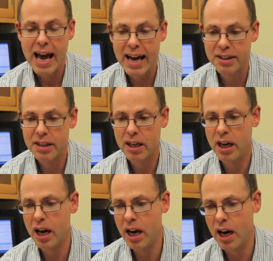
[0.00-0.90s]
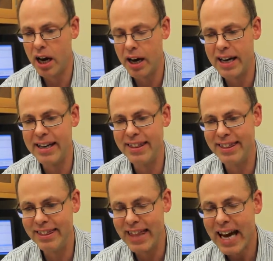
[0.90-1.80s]
And
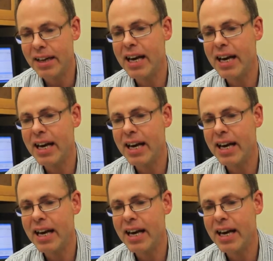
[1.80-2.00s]
that